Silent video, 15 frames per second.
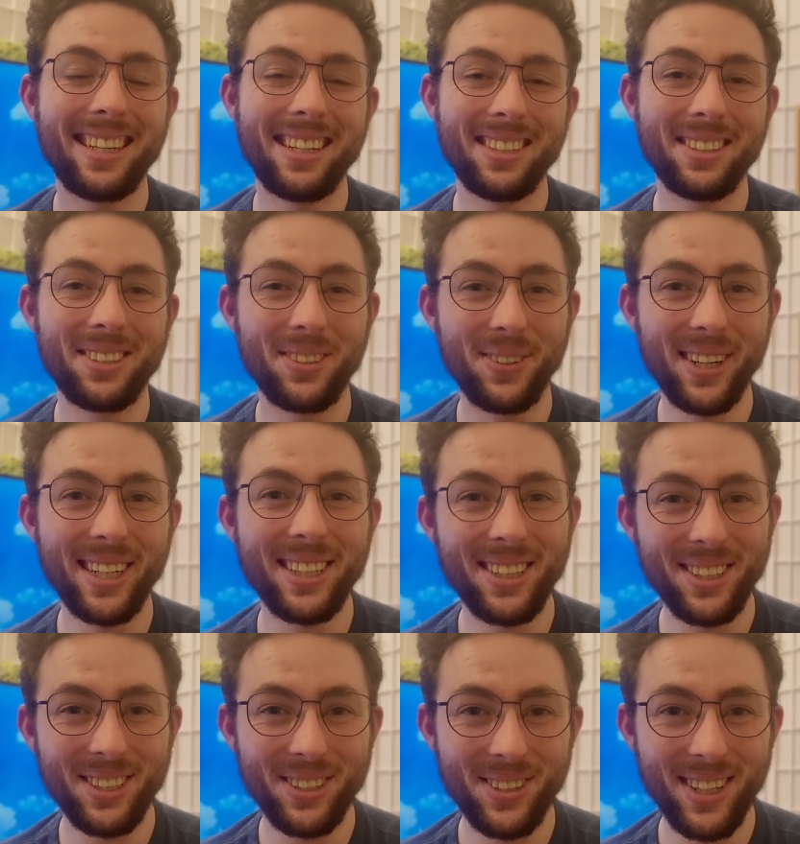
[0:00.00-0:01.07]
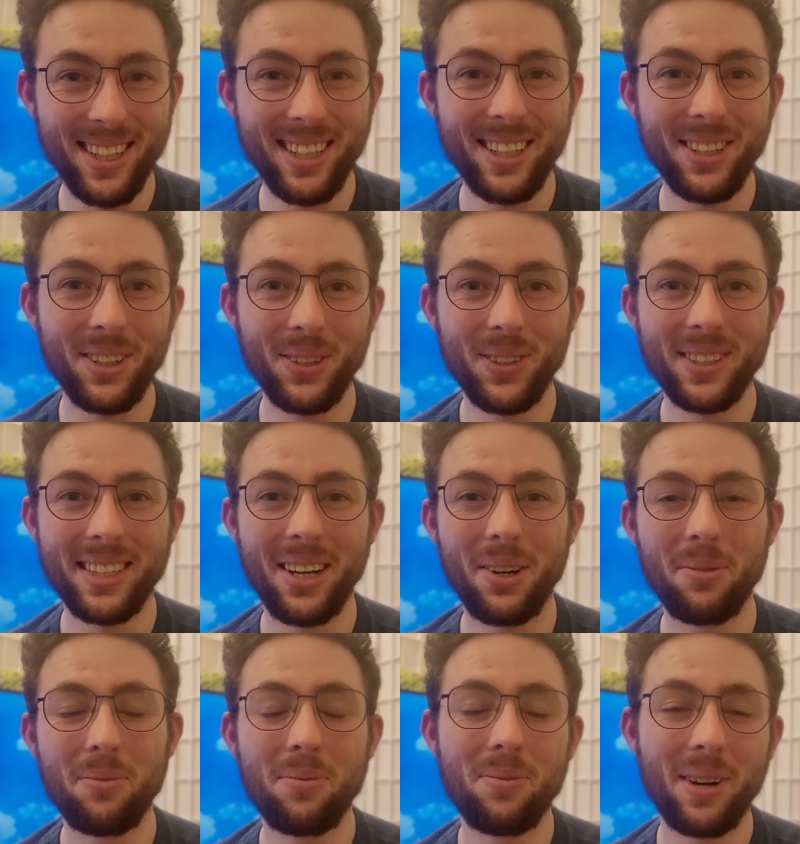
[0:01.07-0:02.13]
and Screen Australia, who has
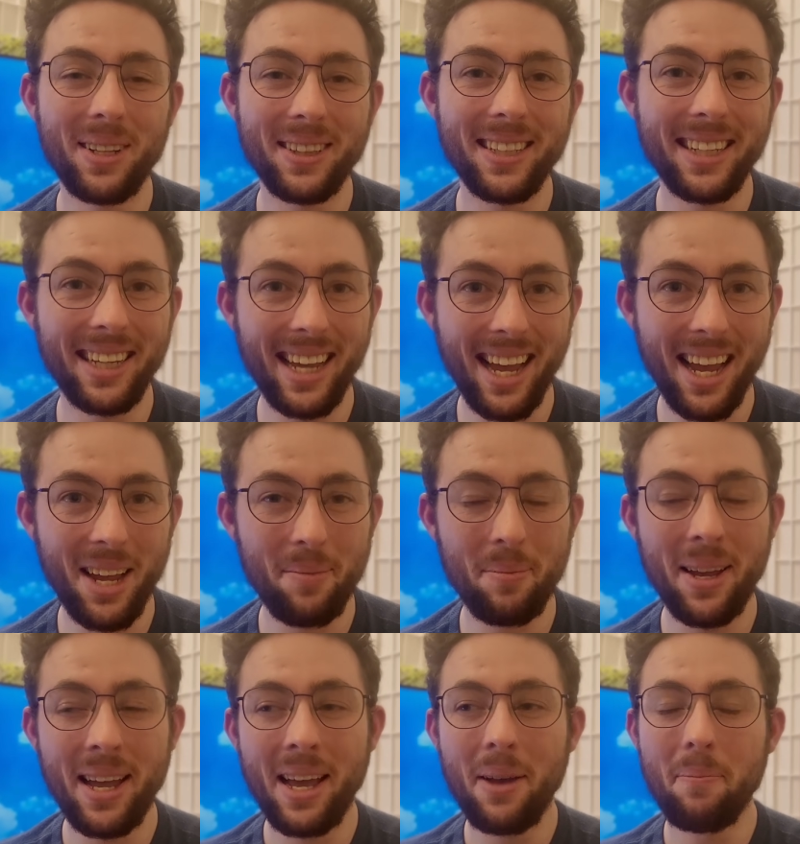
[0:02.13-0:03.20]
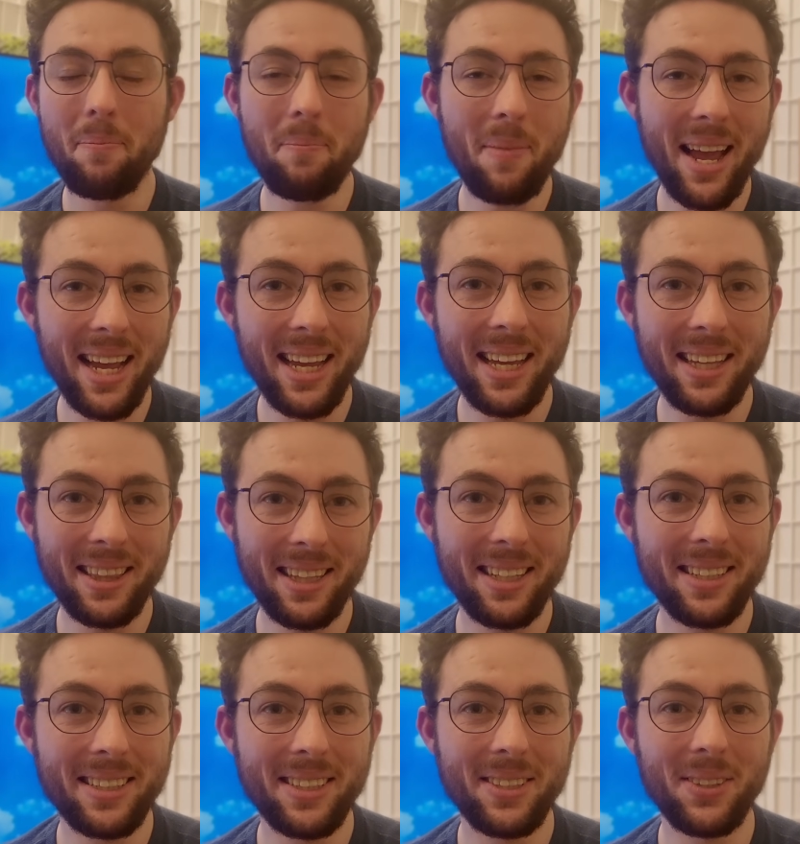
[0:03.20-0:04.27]
helped fund the game, making
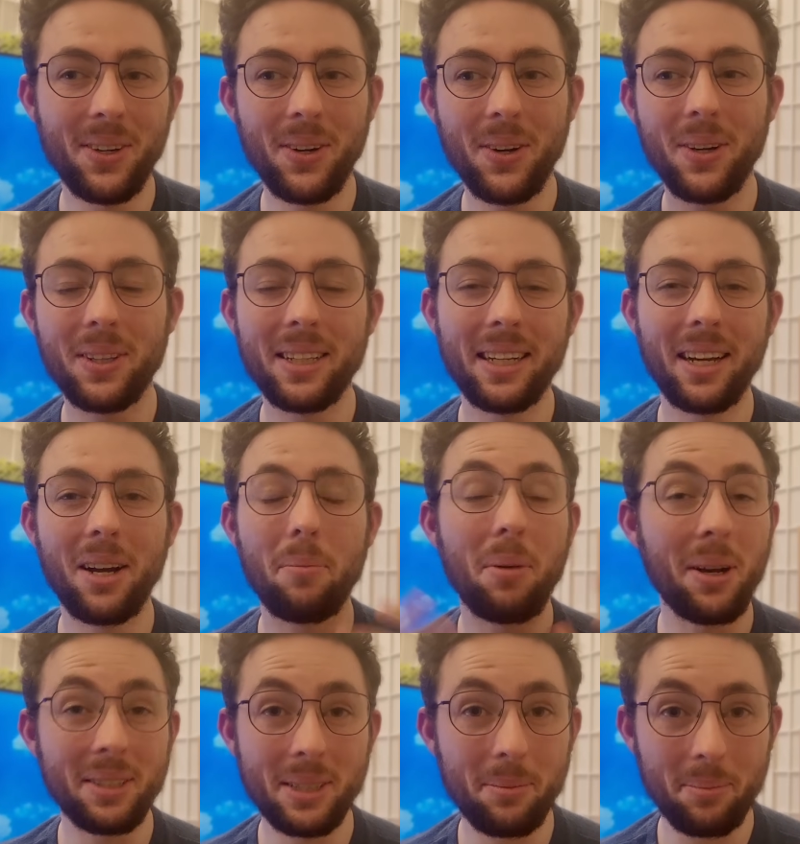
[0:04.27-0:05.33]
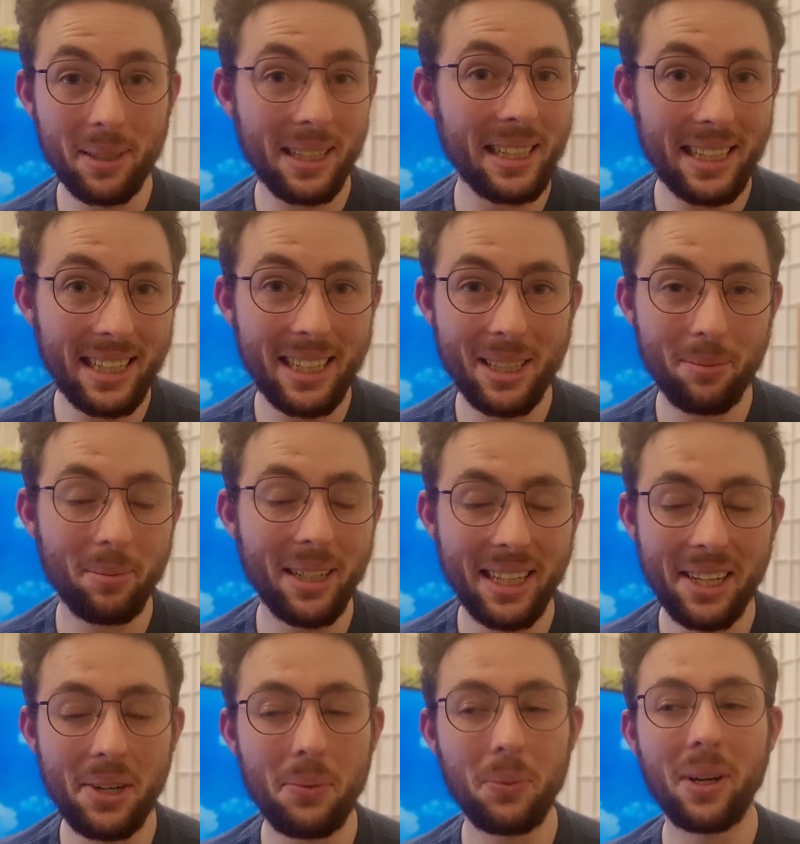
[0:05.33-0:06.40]
this not only a possibility to
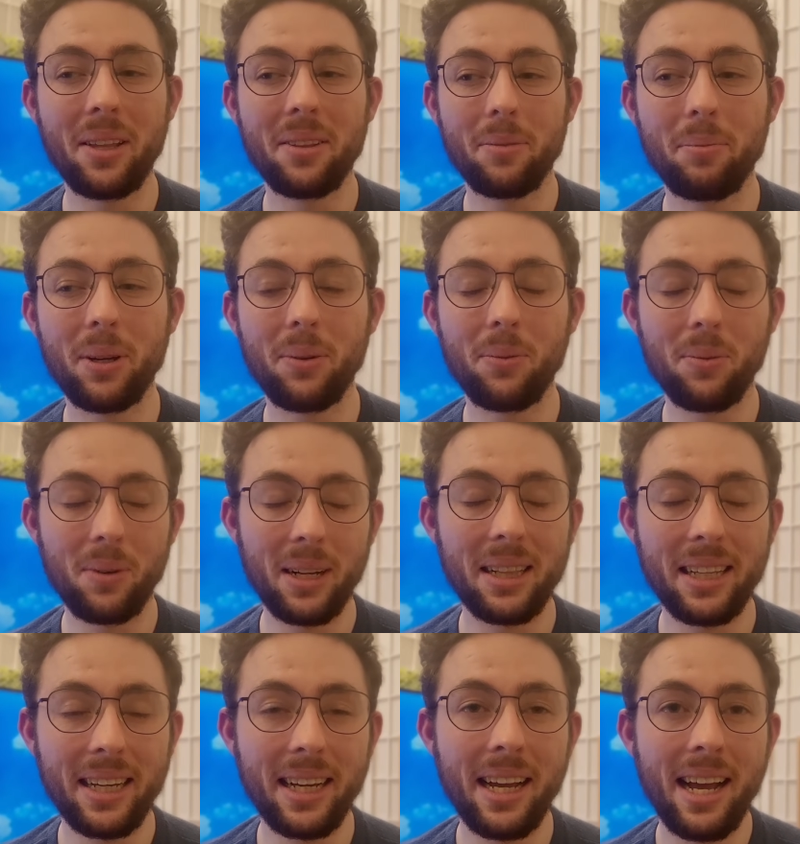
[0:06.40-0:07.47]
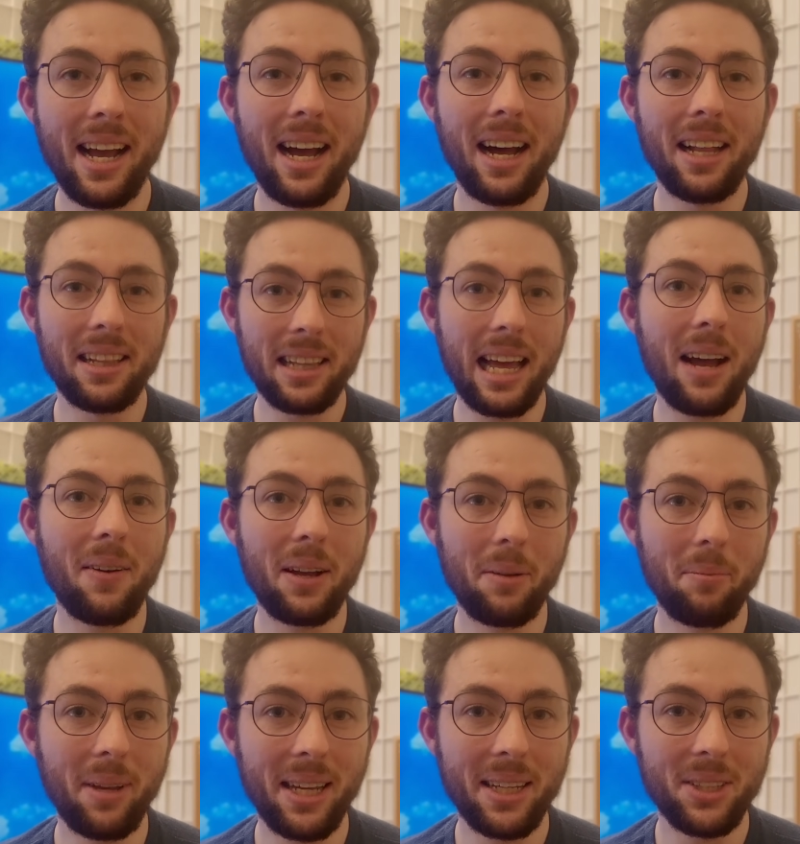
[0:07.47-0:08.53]
begin with, but really allowing
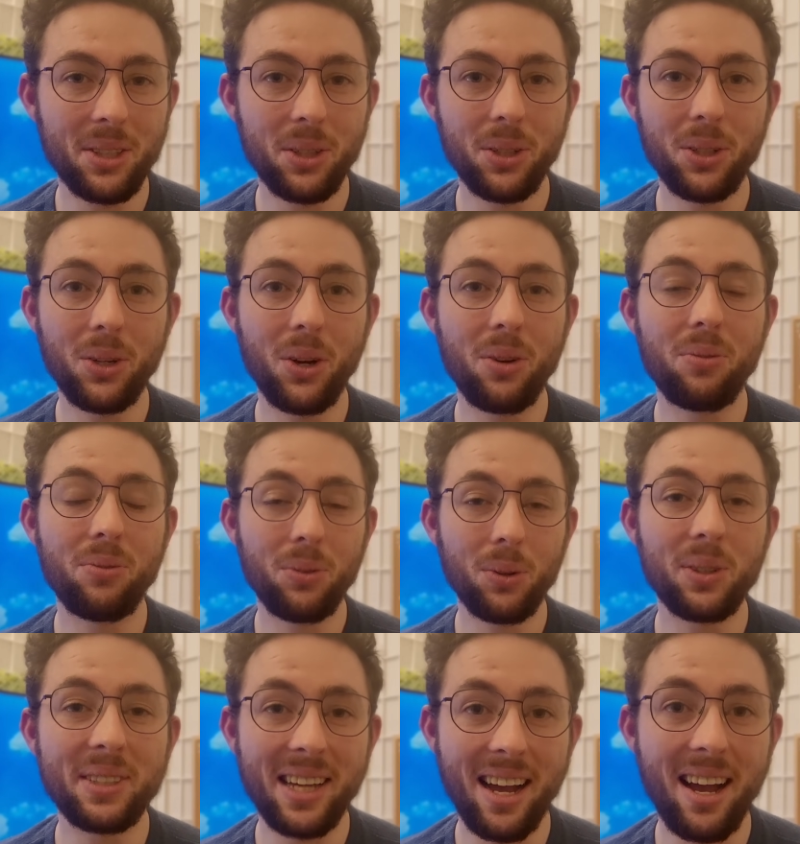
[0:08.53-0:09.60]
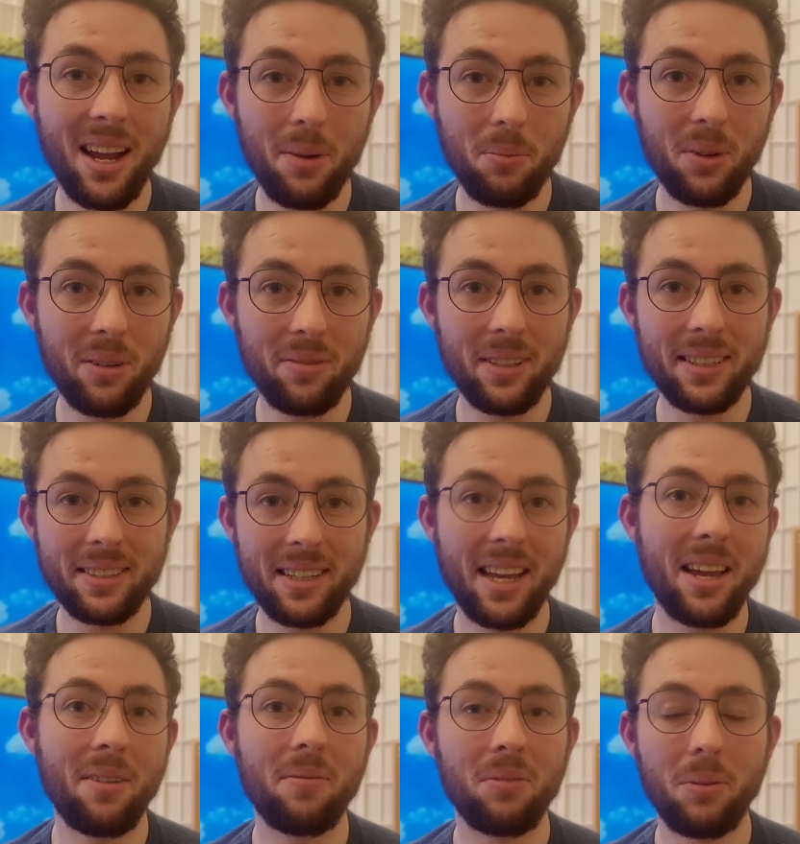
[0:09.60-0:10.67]
me to go full time with this game for